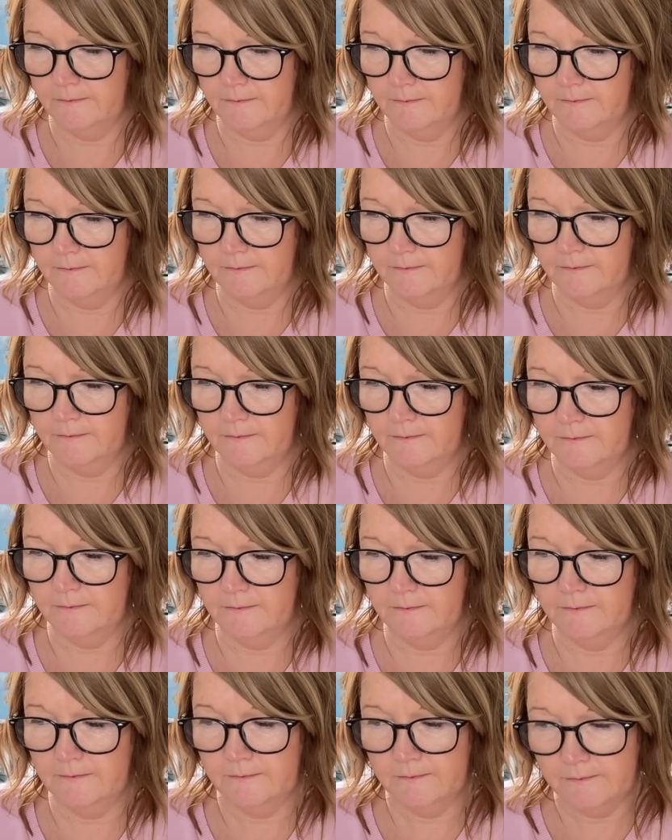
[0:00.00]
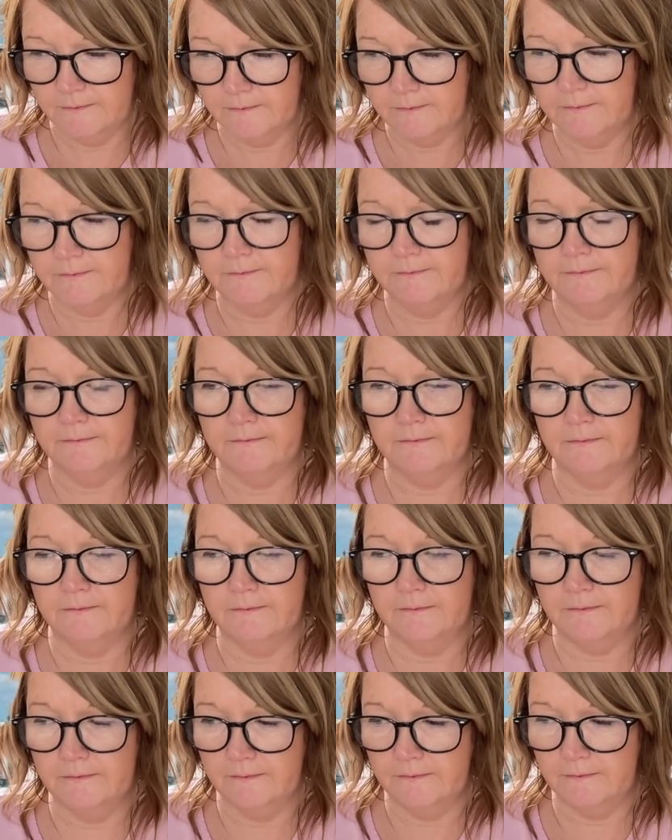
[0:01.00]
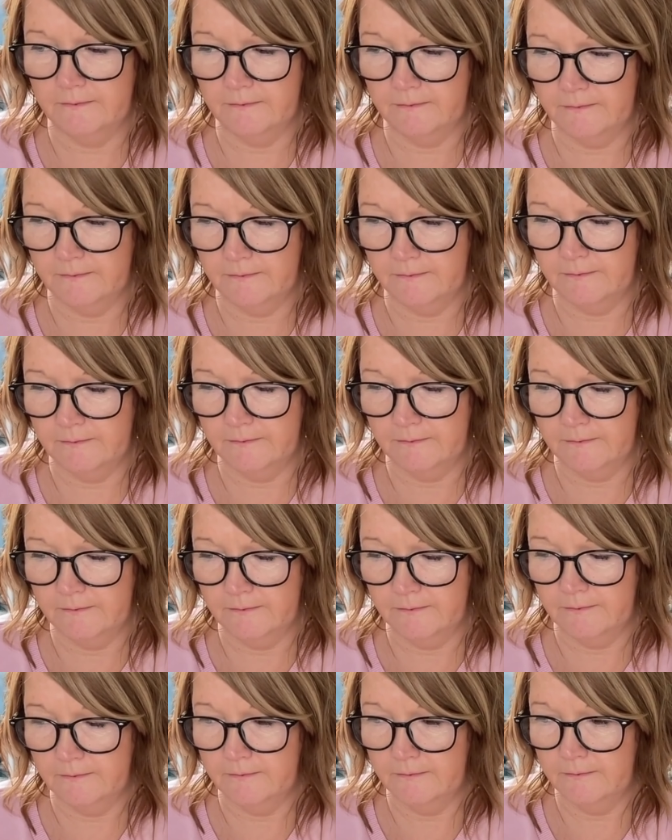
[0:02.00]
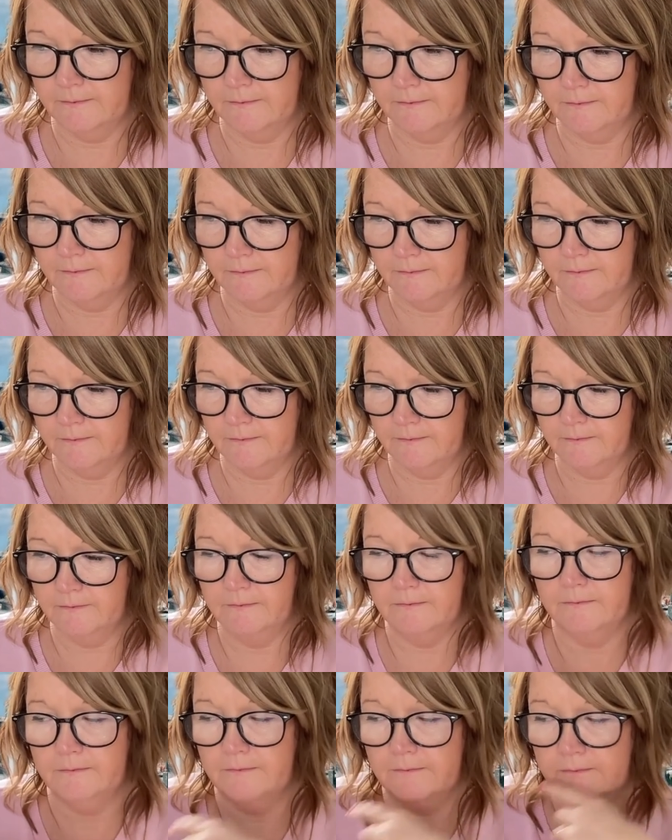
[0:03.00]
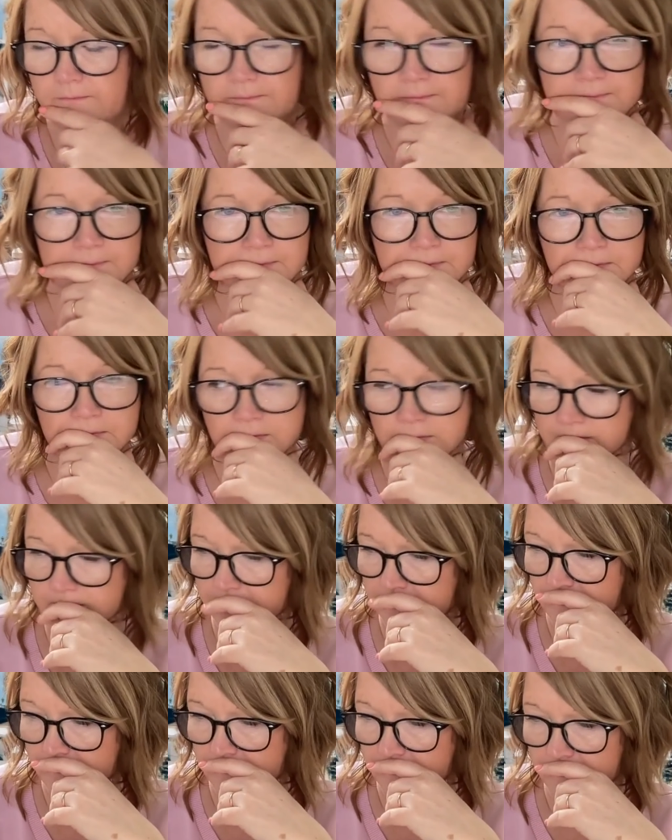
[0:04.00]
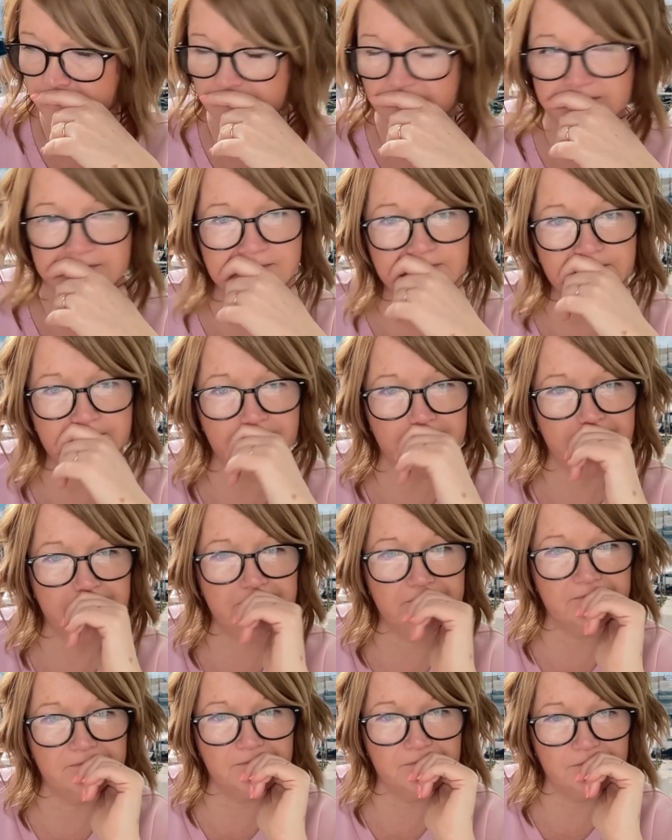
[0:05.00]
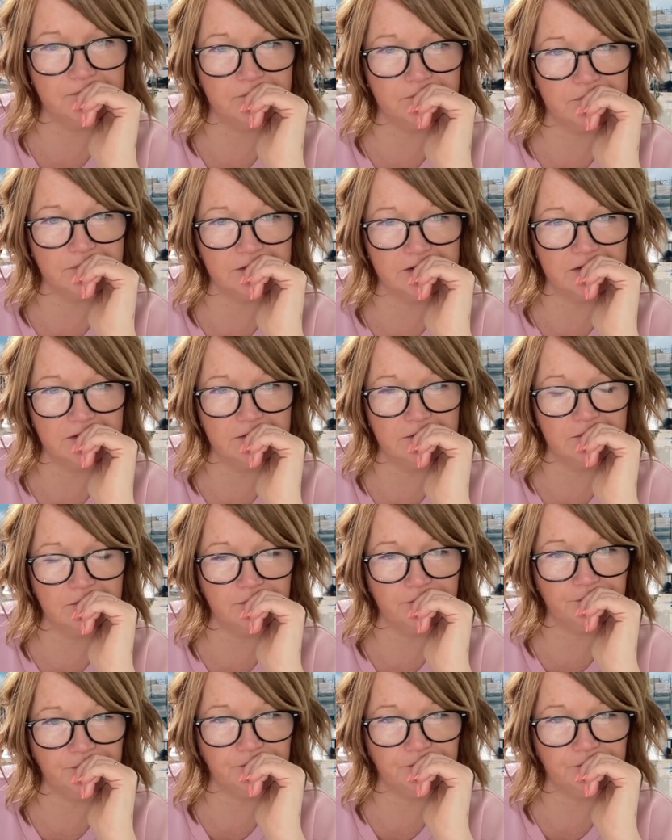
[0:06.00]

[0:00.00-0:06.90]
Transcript: This person isn't speaking.